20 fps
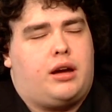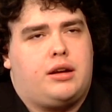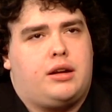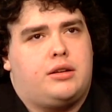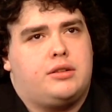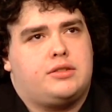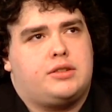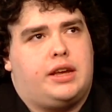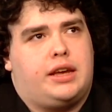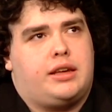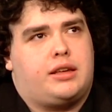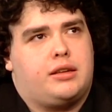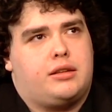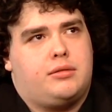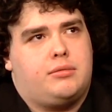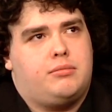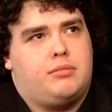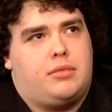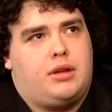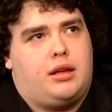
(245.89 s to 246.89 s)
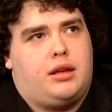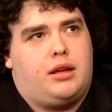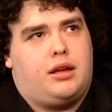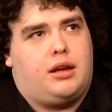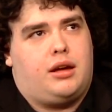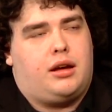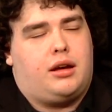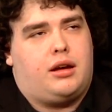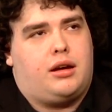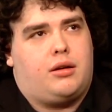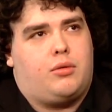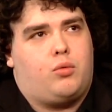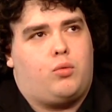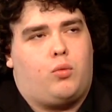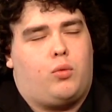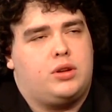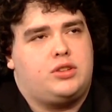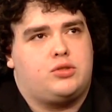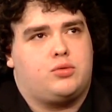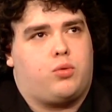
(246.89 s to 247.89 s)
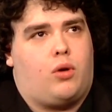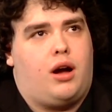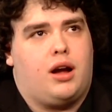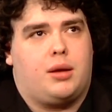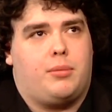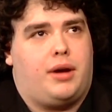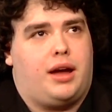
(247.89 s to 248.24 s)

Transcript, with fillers: And I was like, what's wrong?